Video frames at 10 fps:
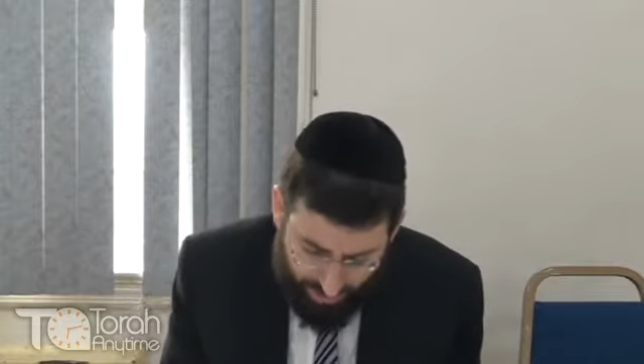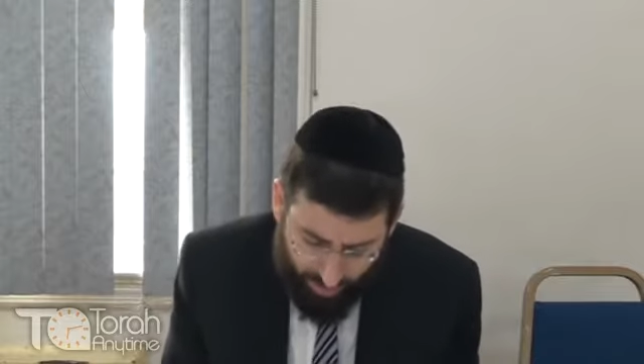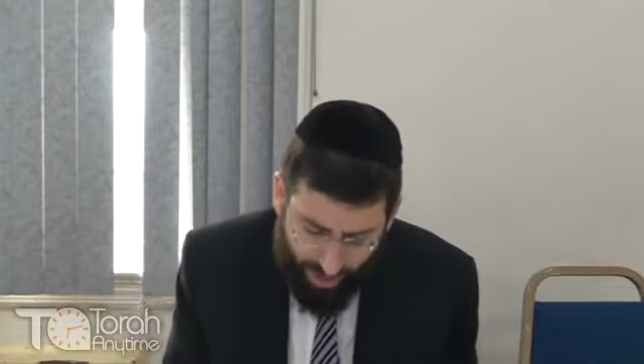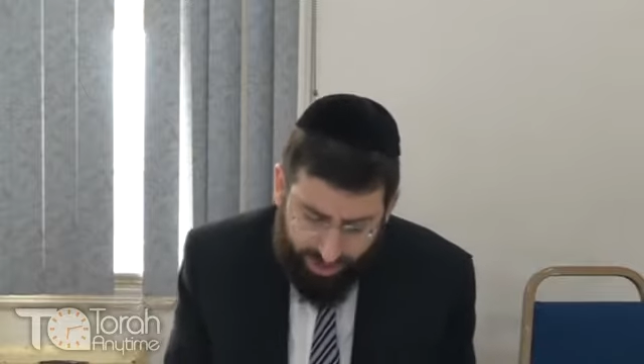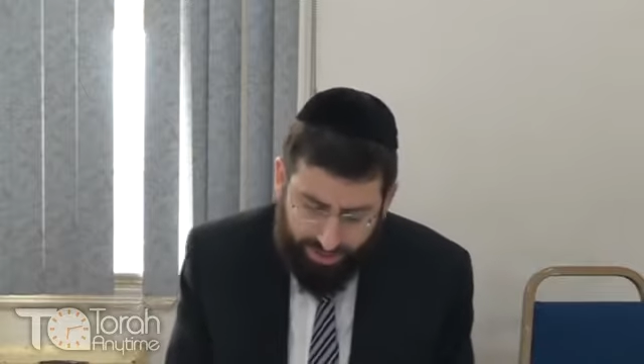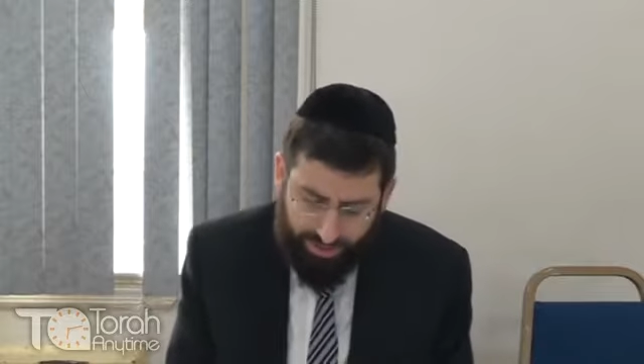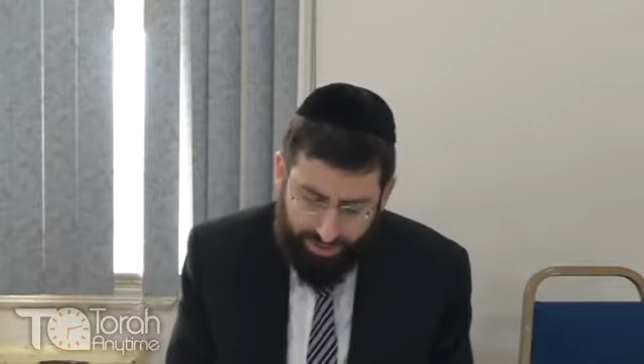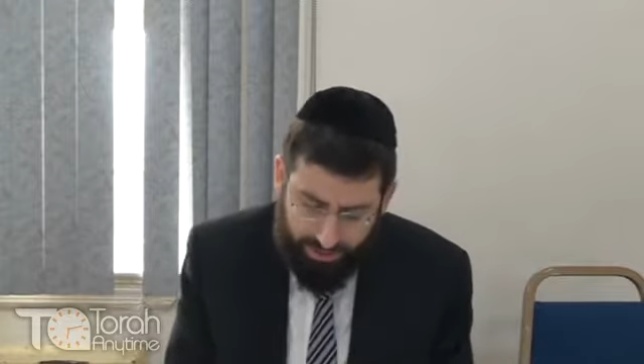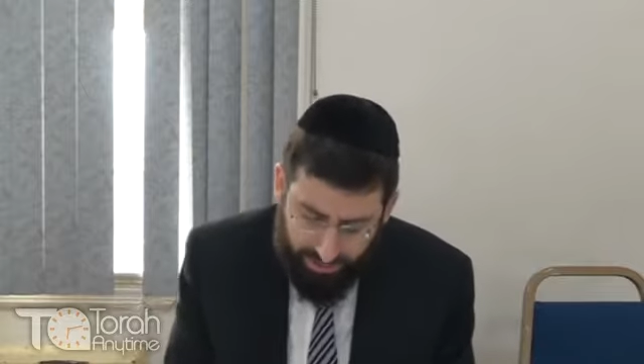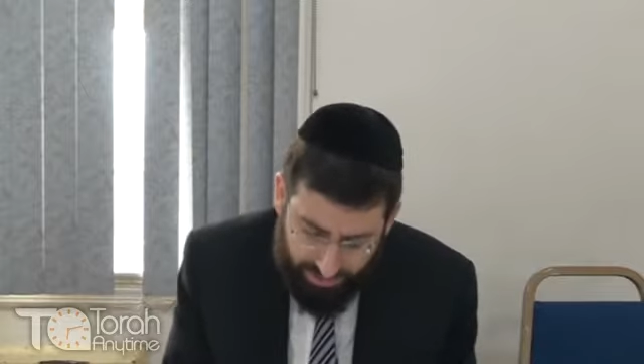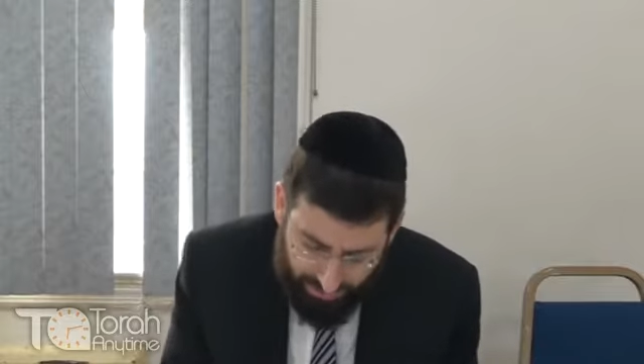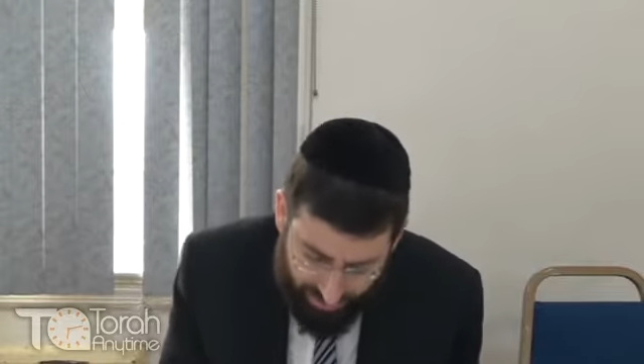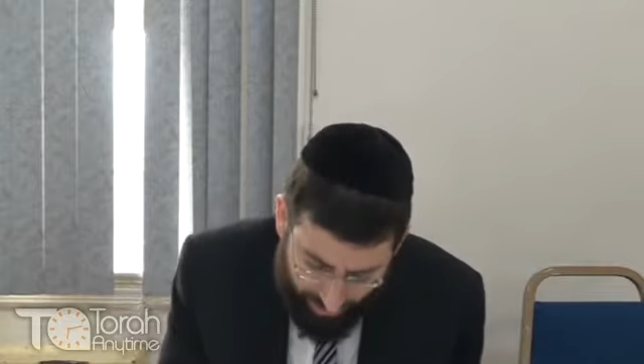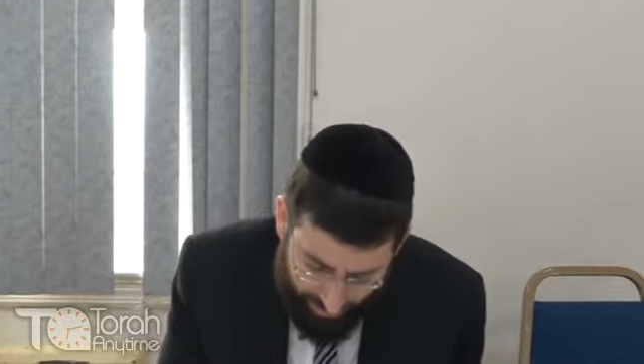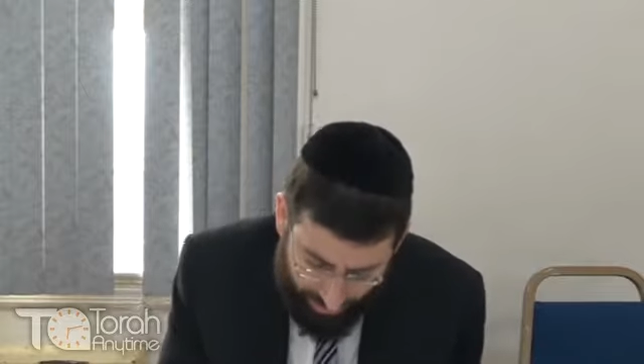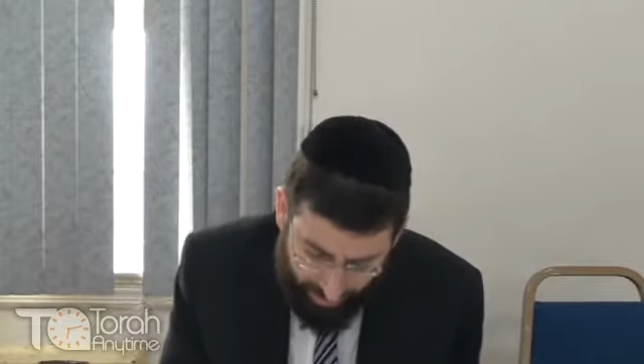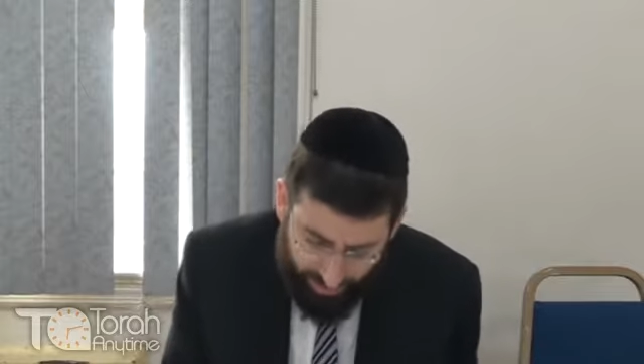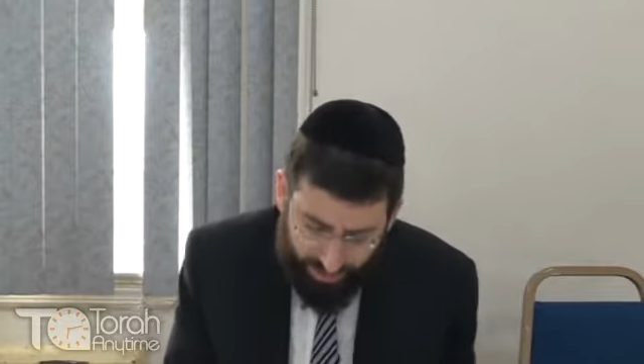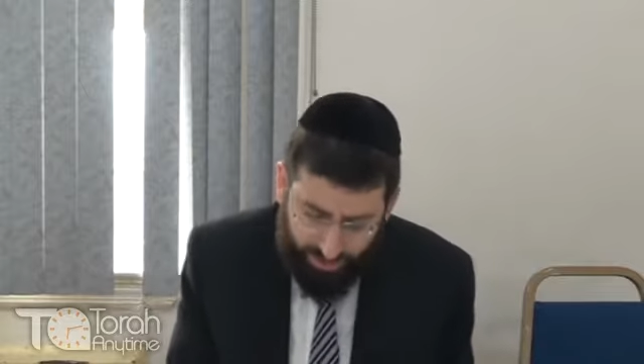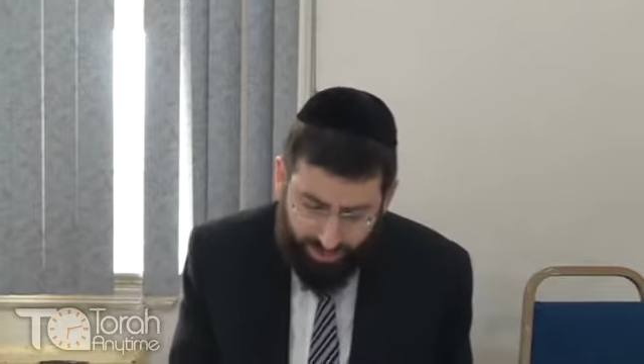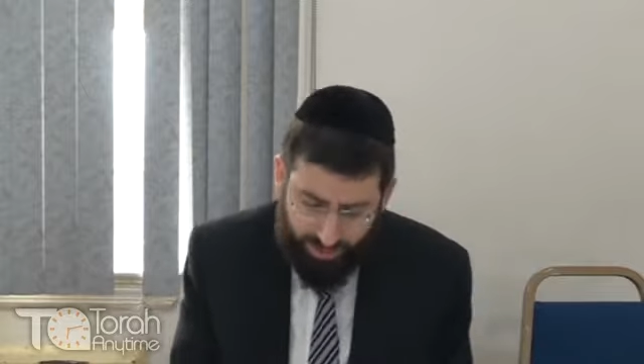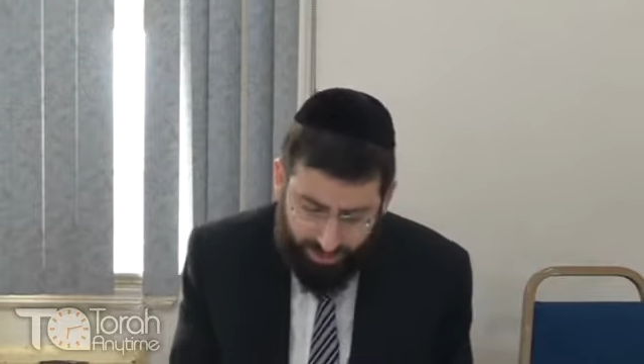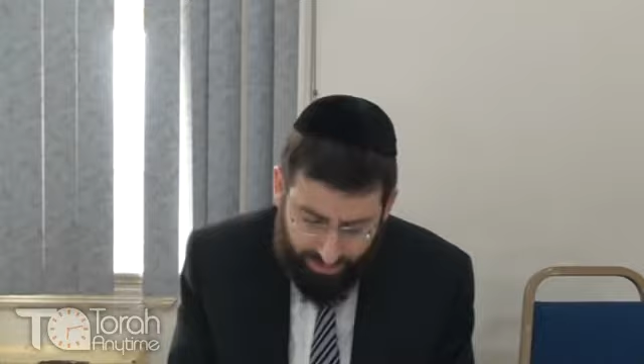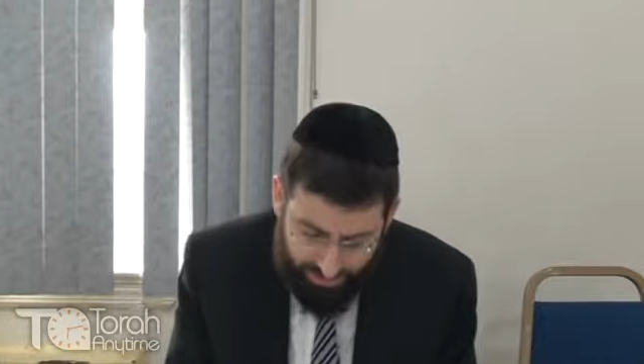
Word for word: Why couldn't the Jews use tamei oil?